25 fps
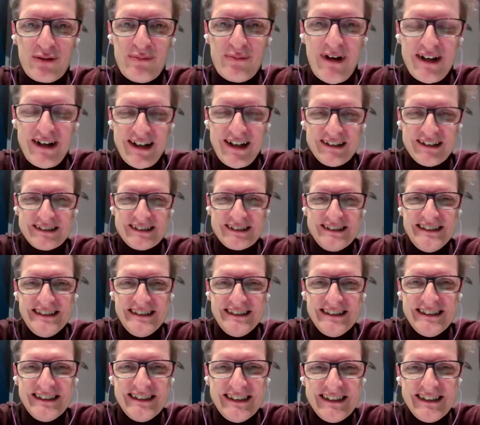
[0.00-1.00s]
more about that?
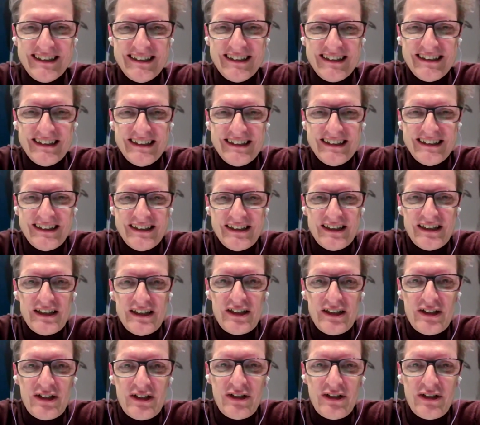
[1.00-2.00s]
Um,